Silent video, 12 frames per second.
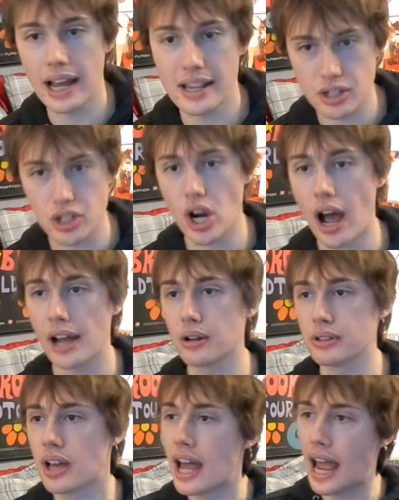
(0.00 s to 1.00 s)
a child,
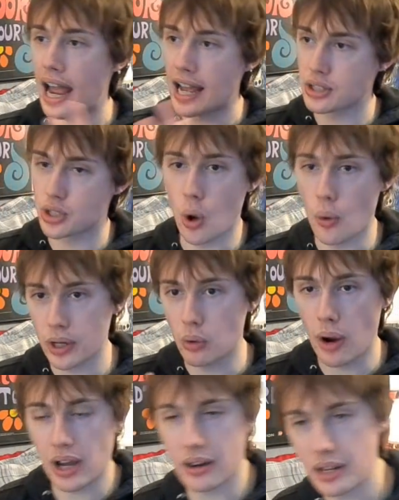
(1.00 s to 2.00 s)
and stowing away
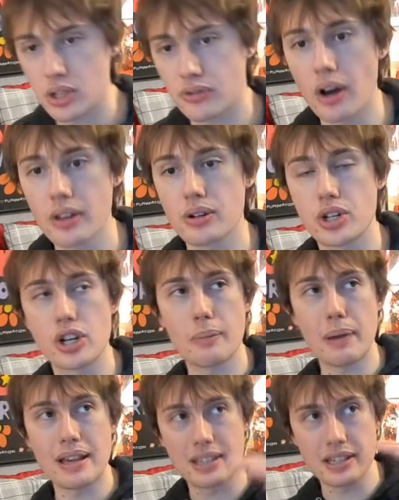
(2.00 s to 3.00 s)
on his father's ship
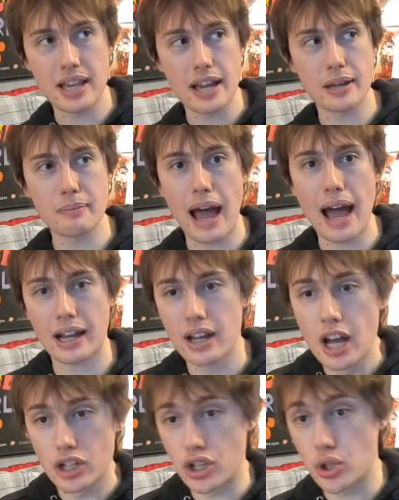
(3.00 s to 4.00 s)
as he's heading back
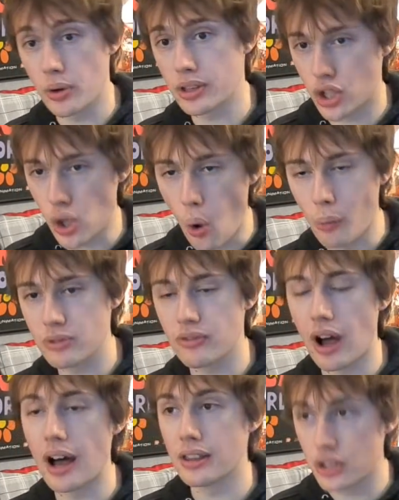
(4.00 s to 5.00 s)
to join
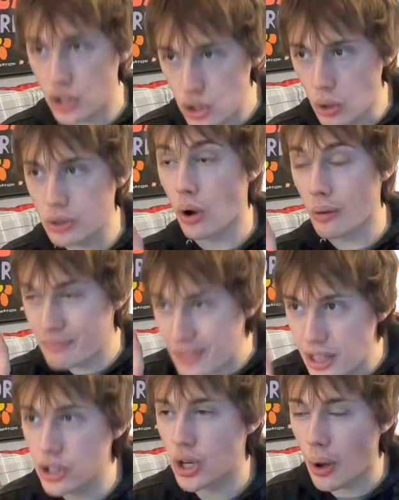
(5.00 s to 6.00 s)
the
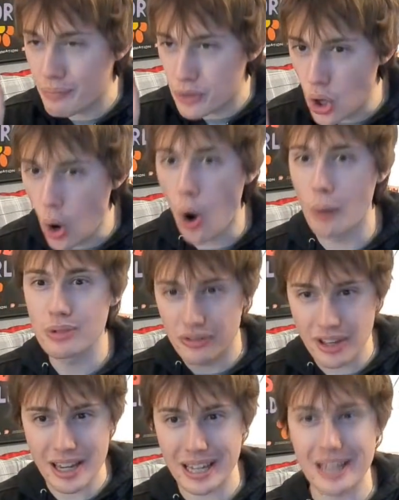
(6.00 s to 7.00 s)

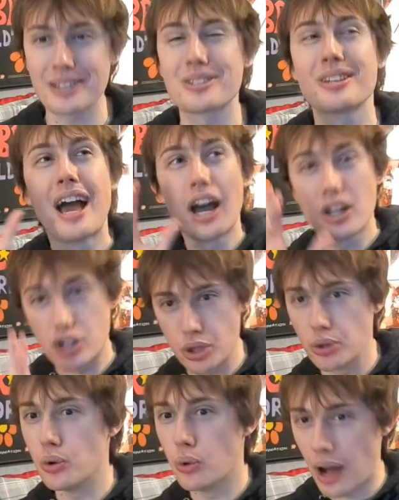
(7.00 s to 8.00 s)
Jomsvikings
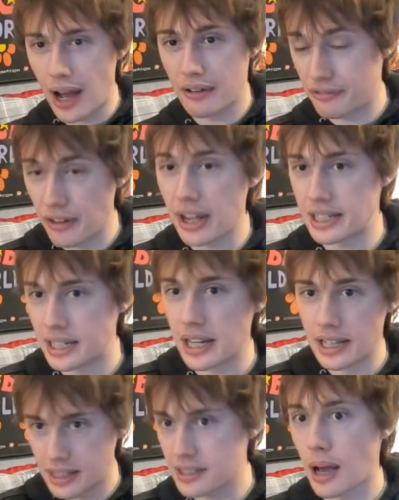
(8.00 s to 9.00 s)
to fight in
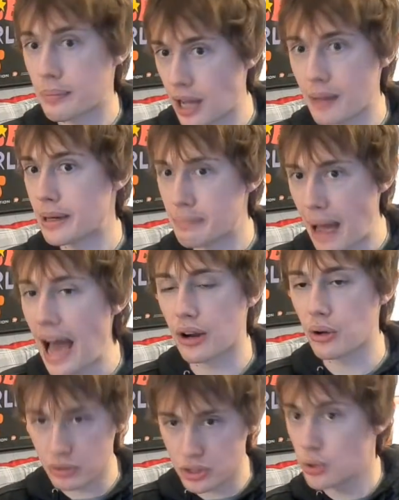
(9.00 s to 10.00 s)
this upcoming
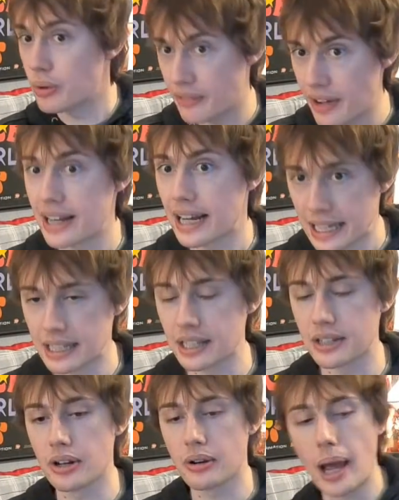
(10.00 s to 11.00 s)
battle to invade
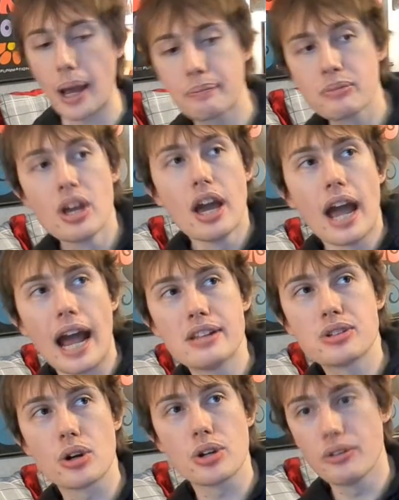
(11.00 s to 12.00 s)
England, okay? And
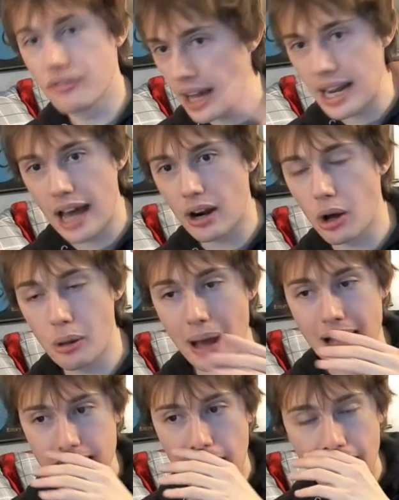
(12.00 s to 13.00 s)
so you find out all
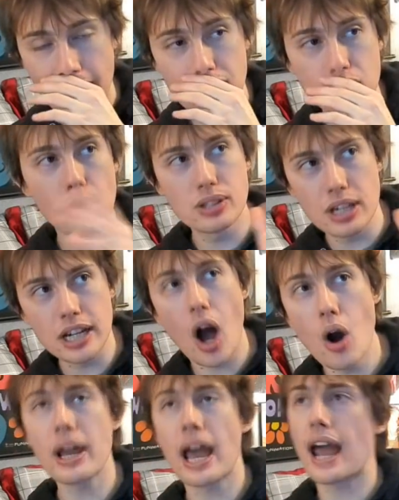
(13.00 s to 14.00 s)
about that, and so it's like,
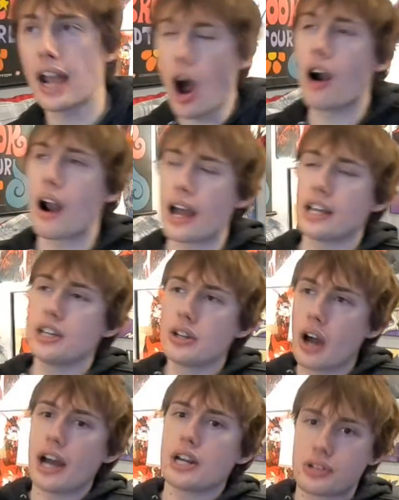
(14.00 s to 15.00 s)
okay, all right, you
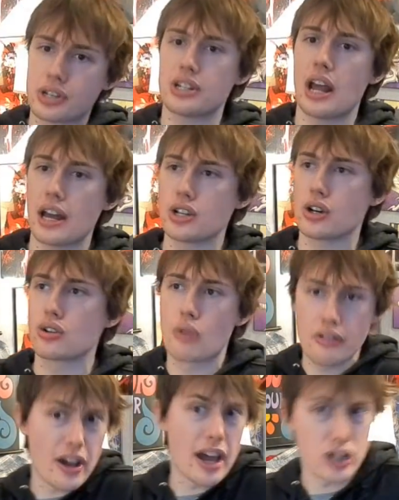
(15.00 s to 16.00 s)
got your standard
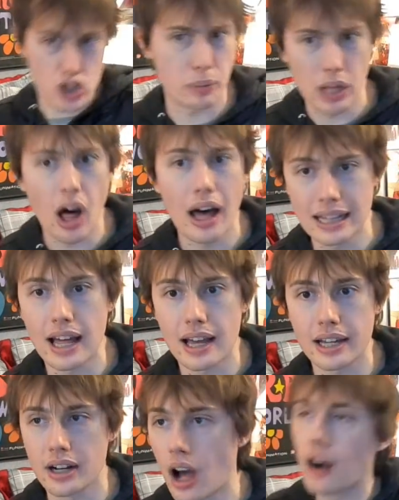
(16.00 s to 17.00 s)
revenge plot
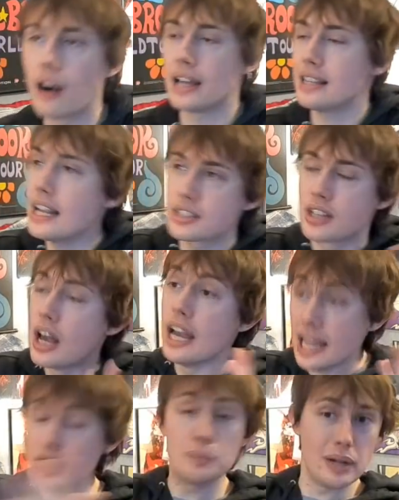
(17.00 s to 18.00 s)
line. All right,
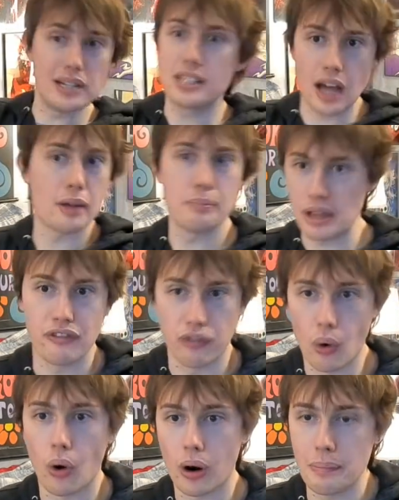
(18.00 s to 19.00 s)
it's been done
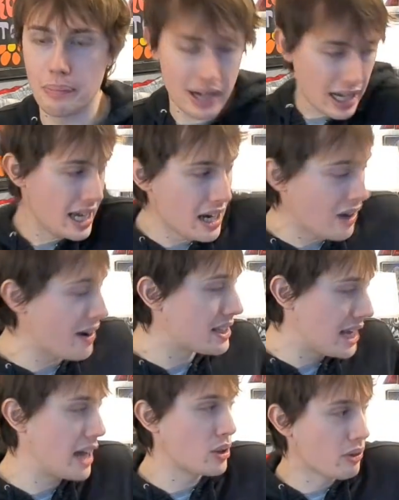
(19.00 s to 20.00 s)
before, but here it's
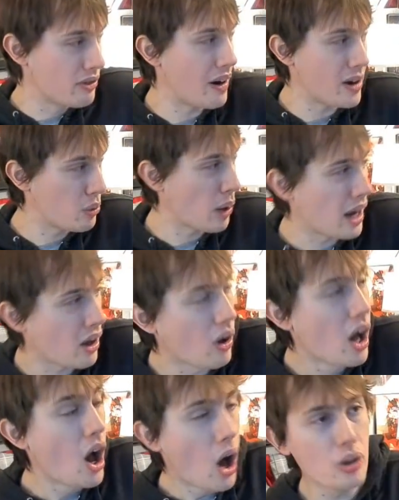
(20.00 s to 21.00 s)
handled very well.
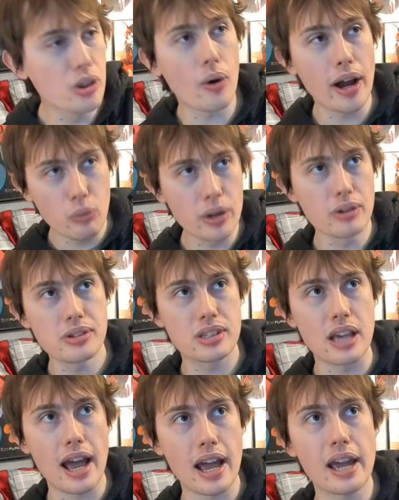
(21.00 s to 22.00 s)
Although I will
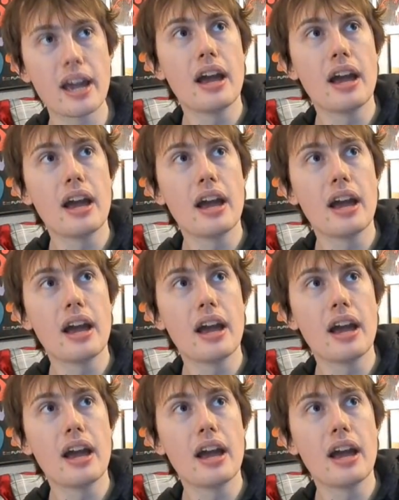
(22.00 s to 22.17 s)
say,